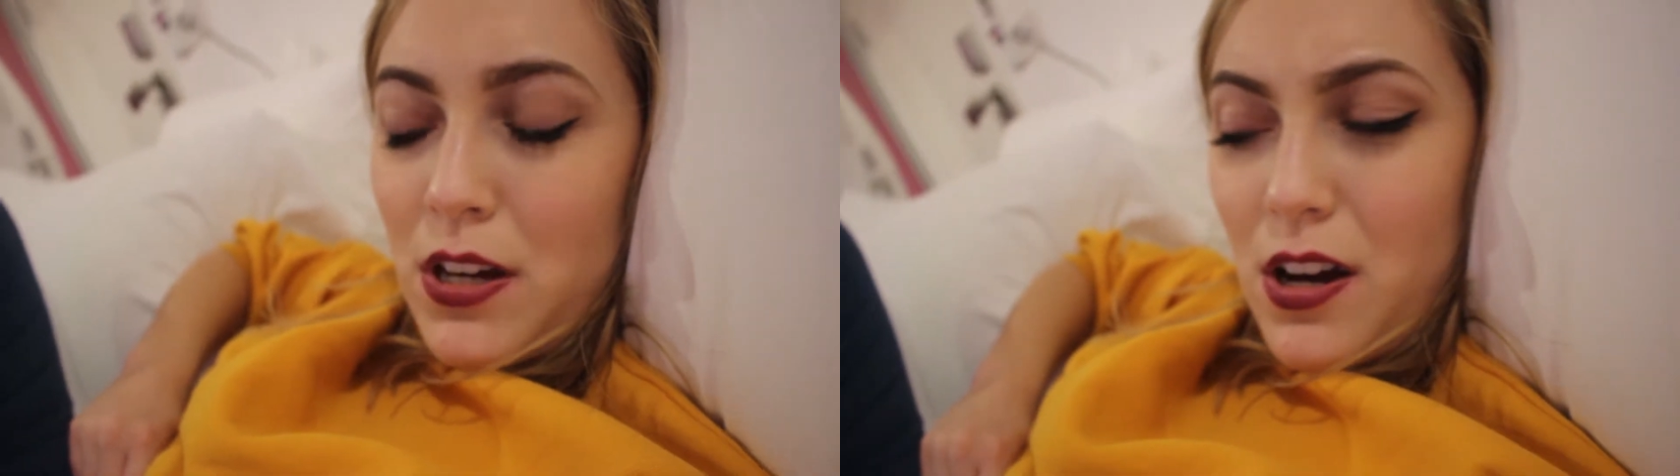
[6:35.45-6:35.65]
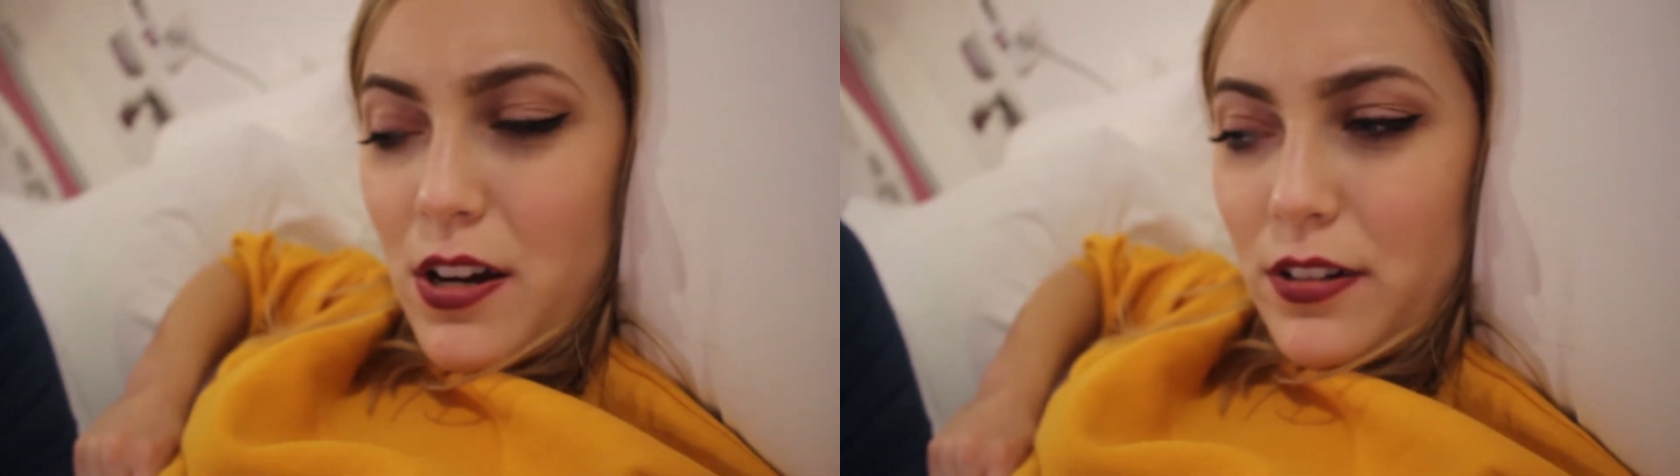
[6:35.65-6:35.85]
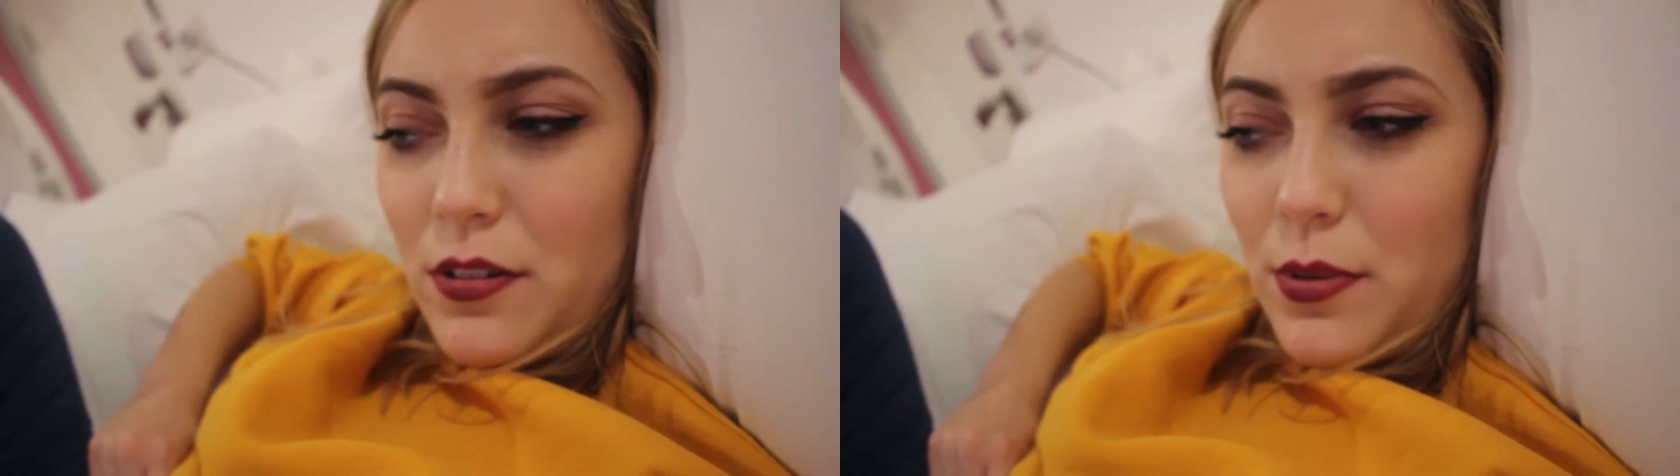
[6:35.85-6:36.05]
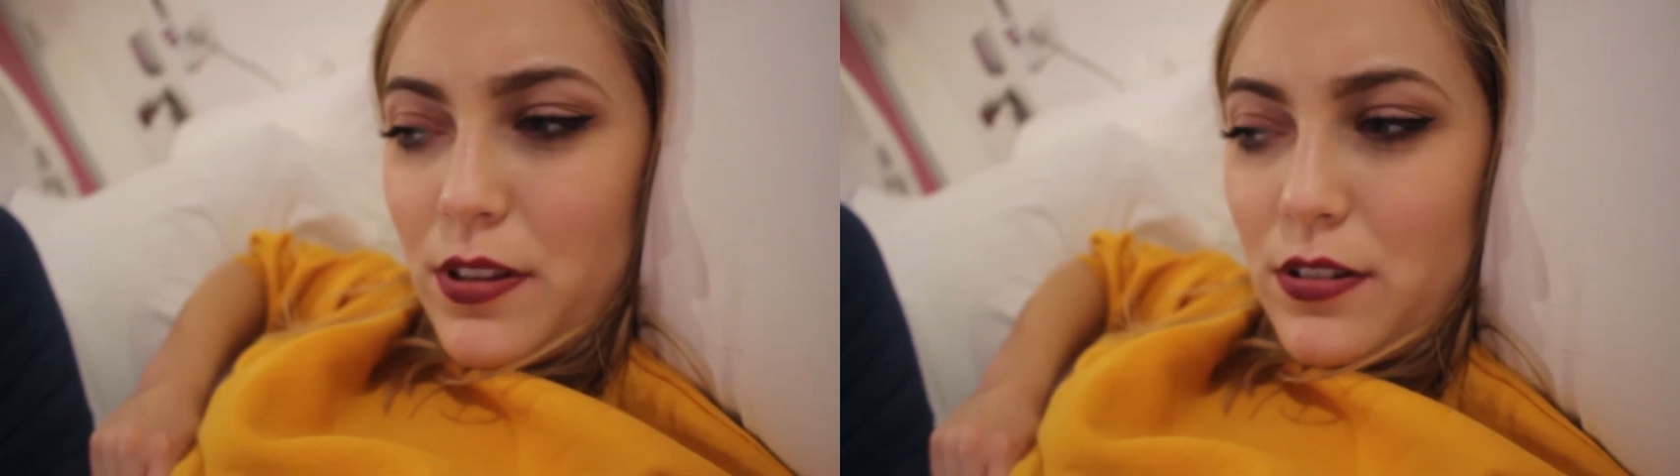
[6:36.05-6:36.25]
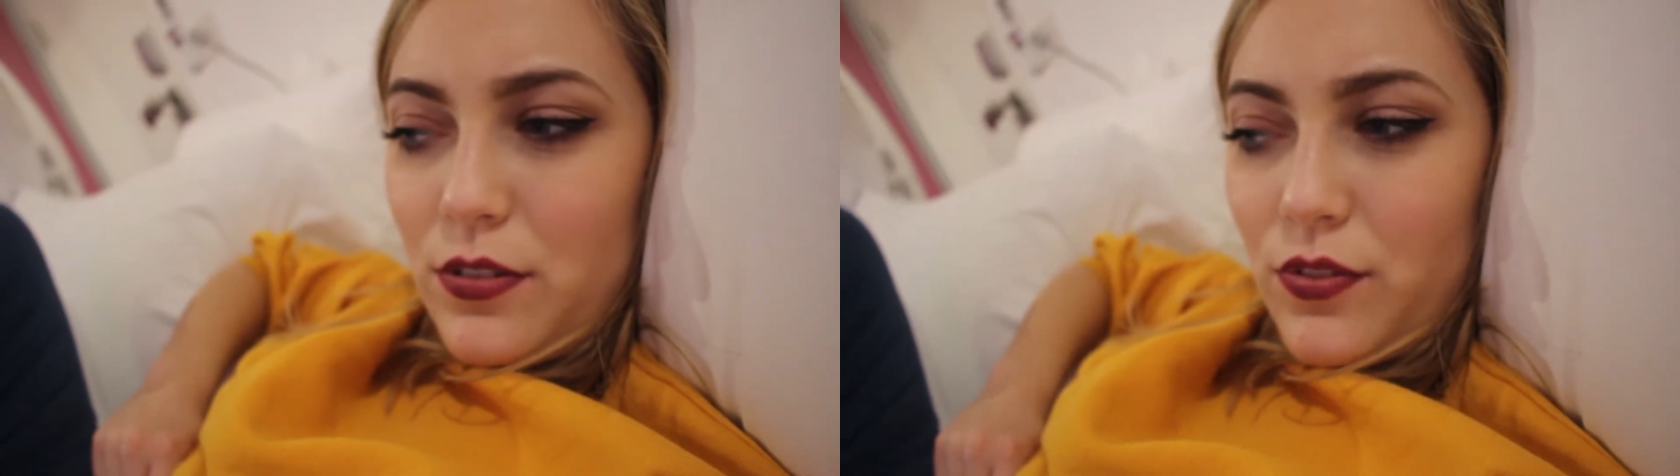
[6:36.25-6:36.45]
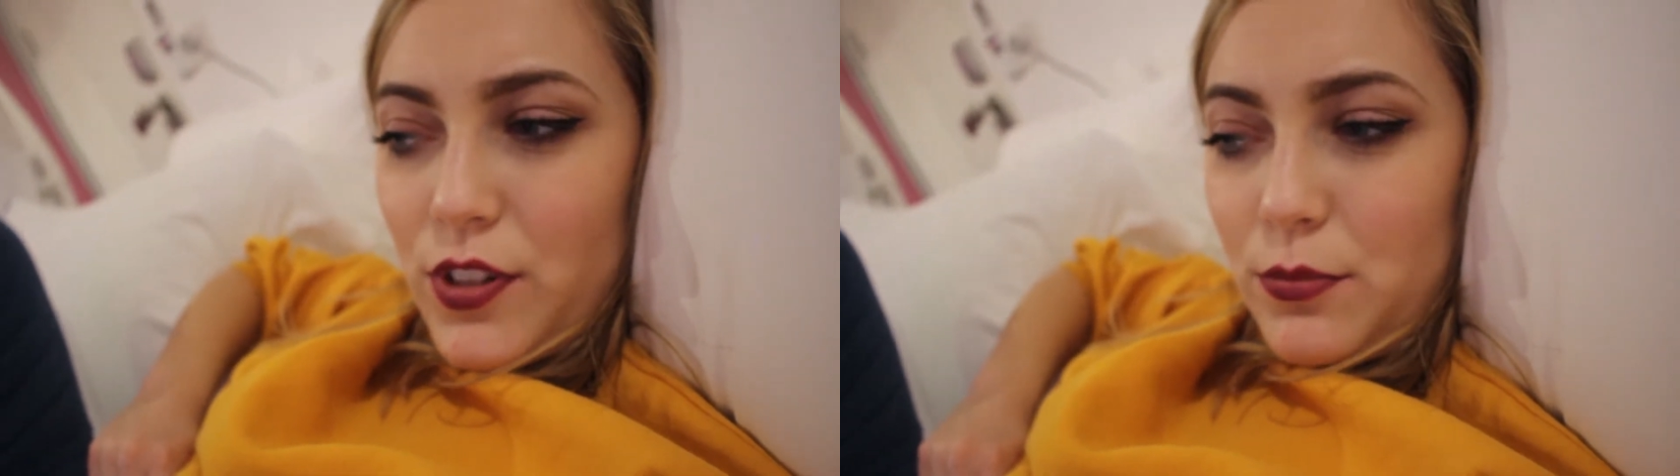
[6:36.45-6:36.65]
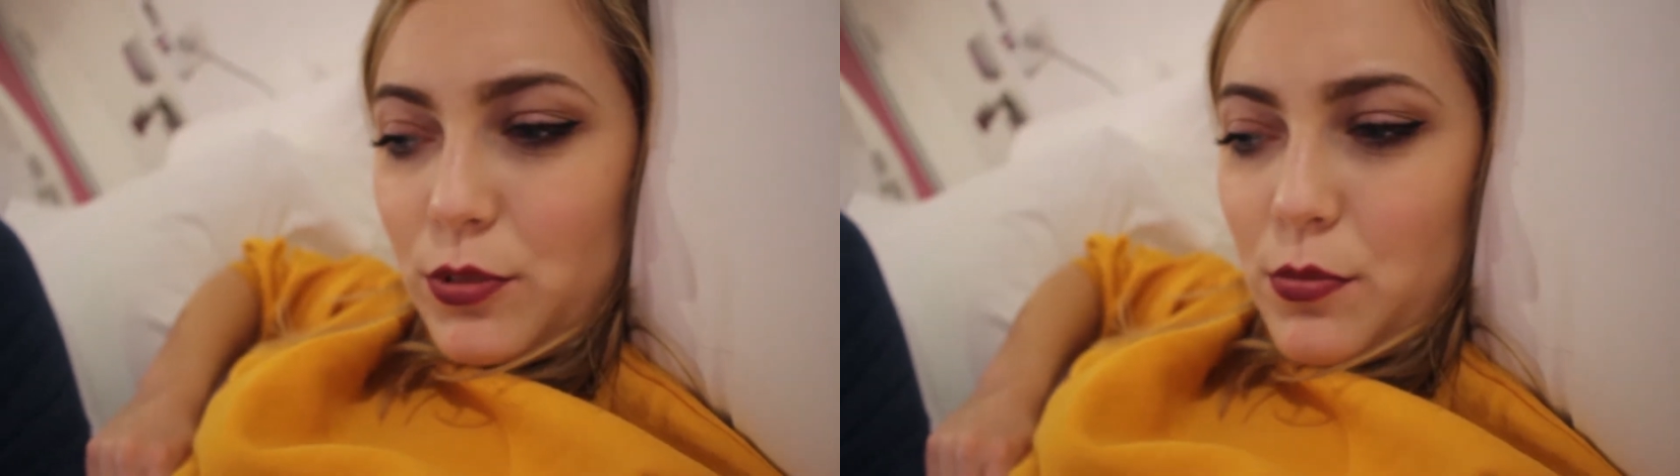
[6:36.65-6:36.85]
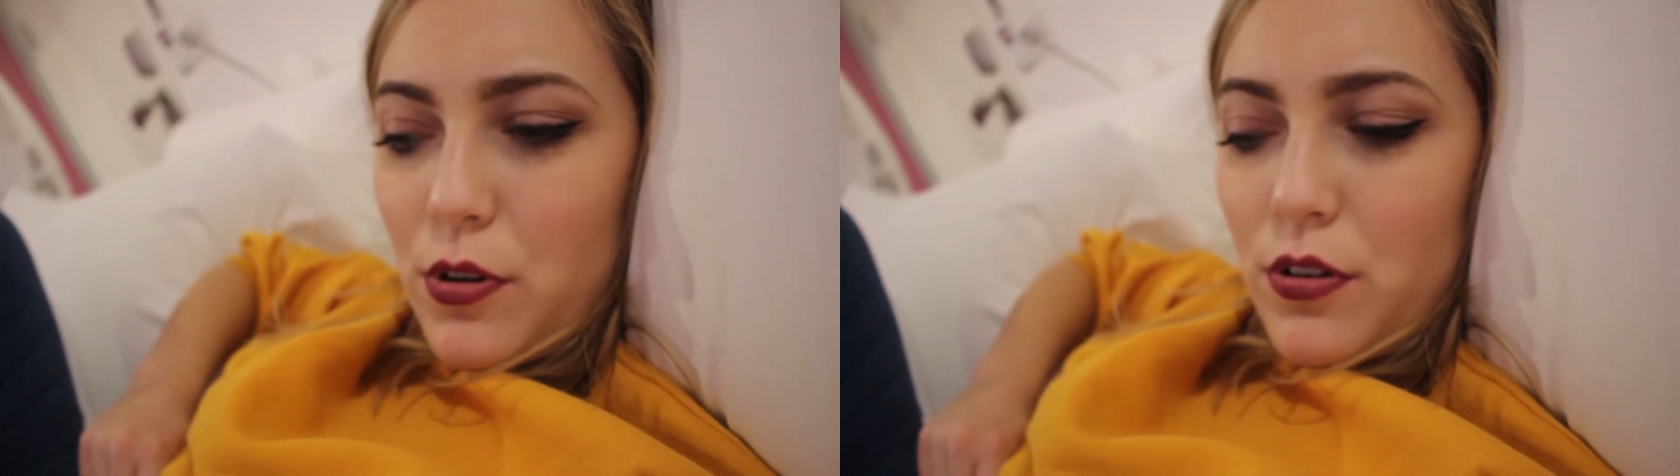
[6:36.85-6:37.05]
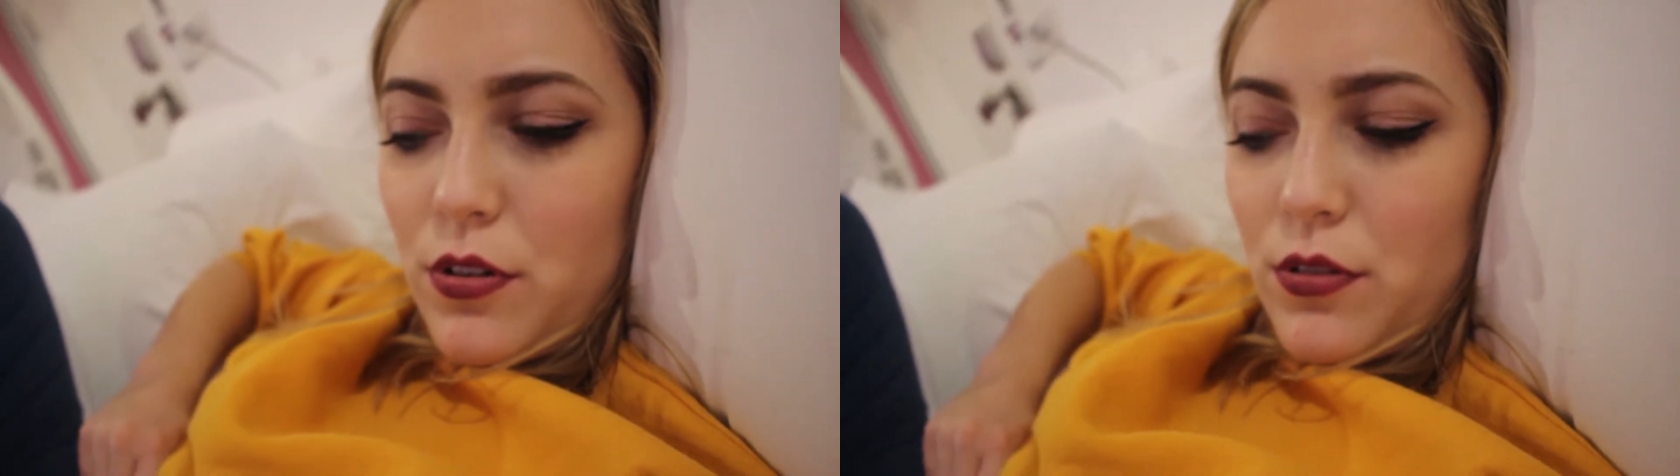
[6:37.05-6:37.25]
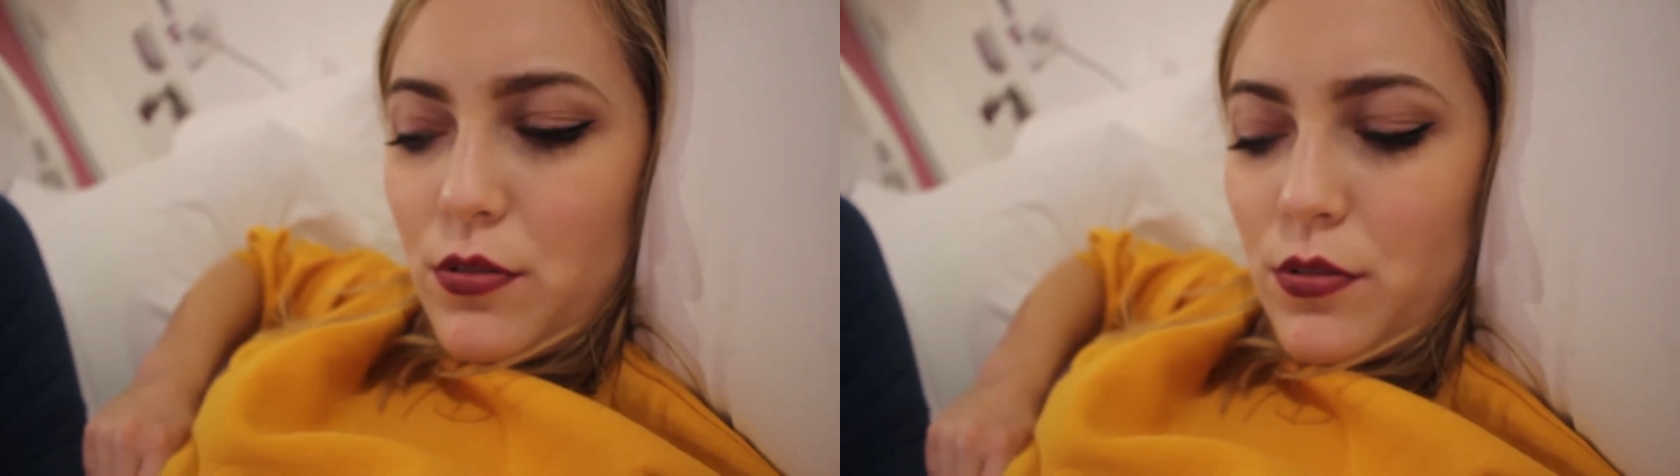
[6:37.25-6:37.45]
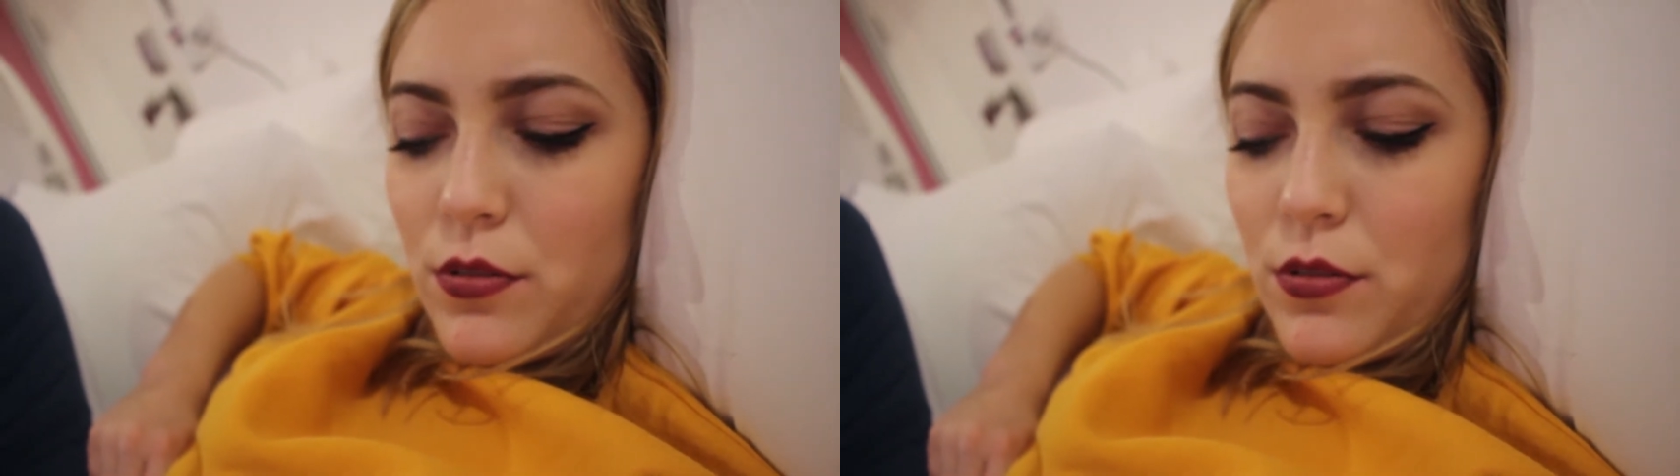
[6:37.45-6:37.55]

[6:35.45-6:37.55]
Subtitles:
I don't know whether to film tomorrow.